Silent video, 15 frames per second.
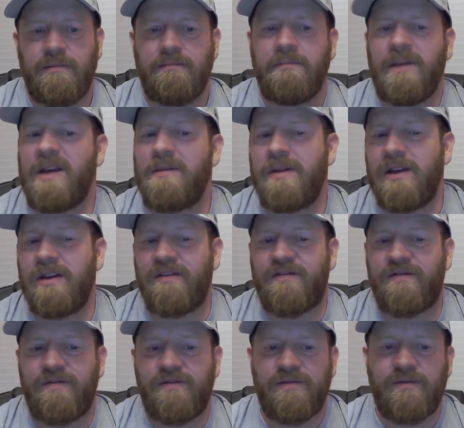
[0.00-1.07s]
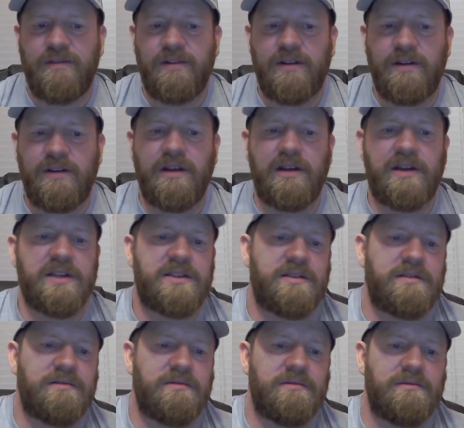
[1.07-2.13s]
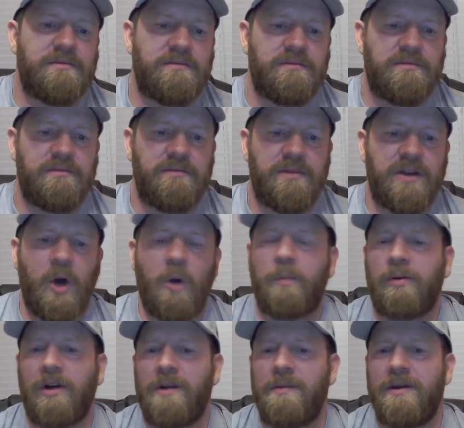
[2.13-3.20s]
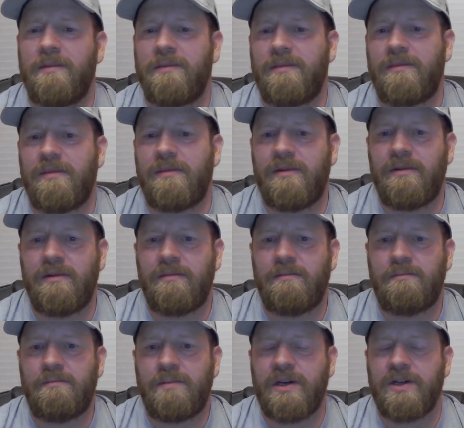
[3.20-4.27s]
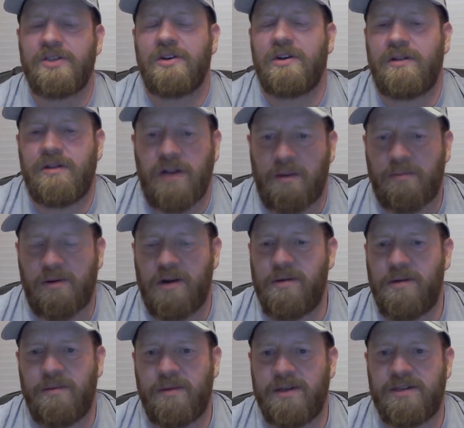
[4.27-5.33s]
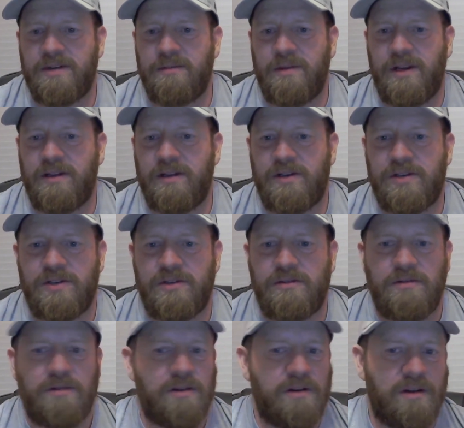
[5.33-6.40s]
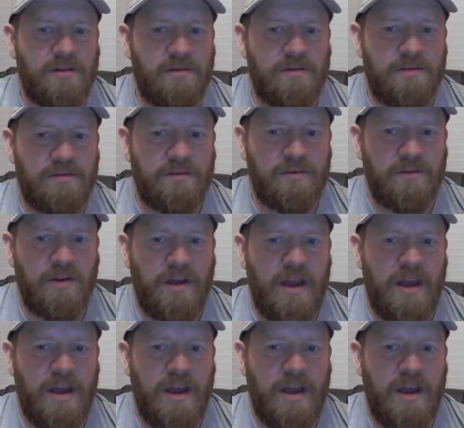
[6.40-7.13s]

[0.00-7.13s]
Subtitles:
maybe because no premium, because you're not premium doesn't mean that you